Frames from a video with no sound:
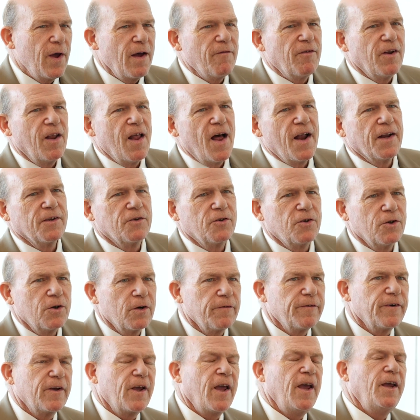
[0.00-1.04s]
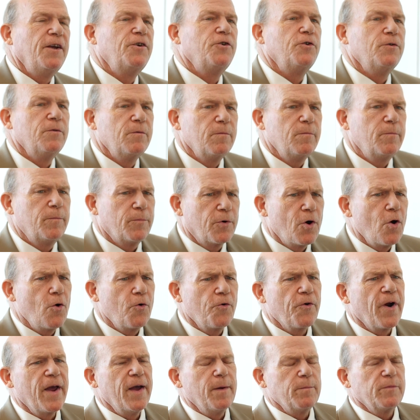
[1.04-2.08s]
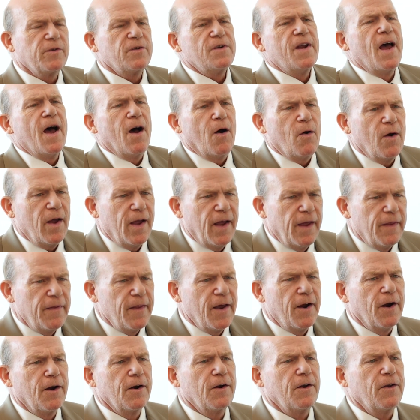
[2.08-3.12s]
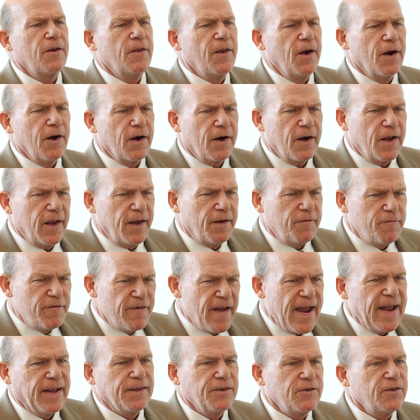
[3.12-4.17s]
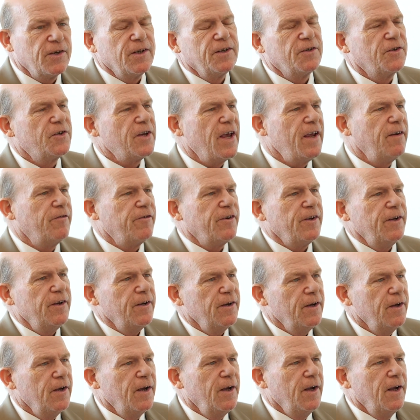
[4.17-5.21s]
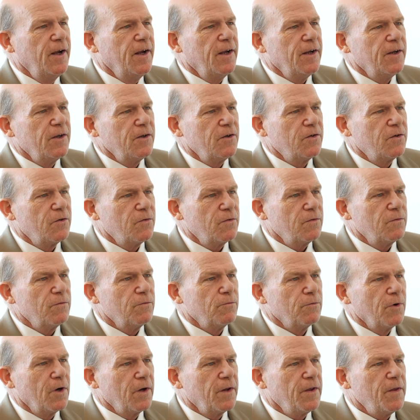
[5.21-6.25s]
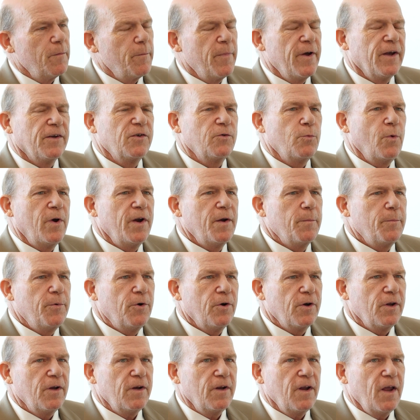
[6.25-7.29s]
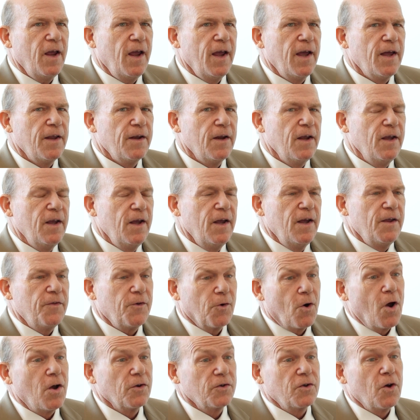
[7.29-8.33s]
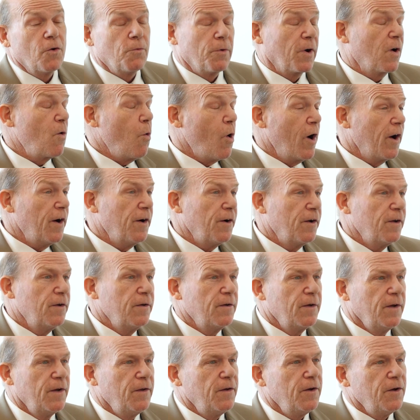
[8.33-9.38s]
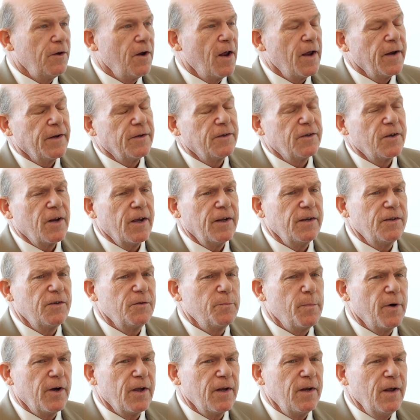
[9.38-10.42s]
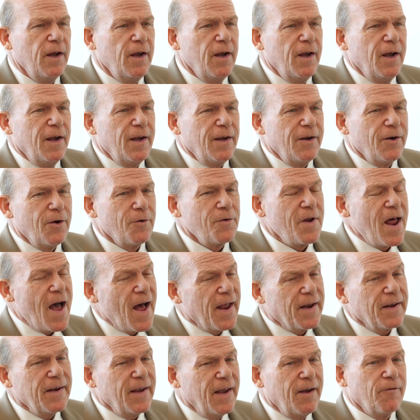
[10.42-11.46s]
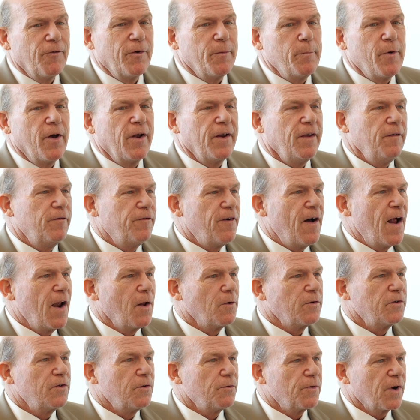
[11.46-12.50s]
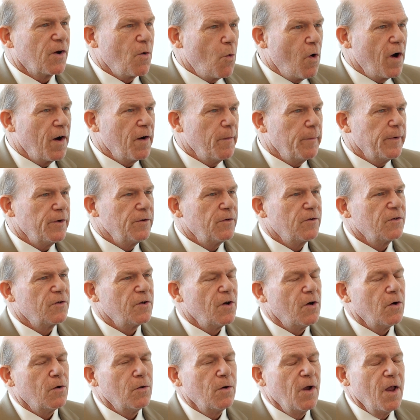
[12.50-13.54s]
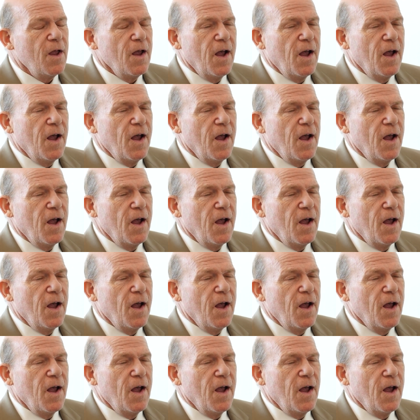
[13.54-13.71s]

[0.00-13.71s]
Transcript: have a lot of certification programs now, and they're advancing safety is really the best way to put it. And they're also required in the United States, but not everybody follows the requirements. So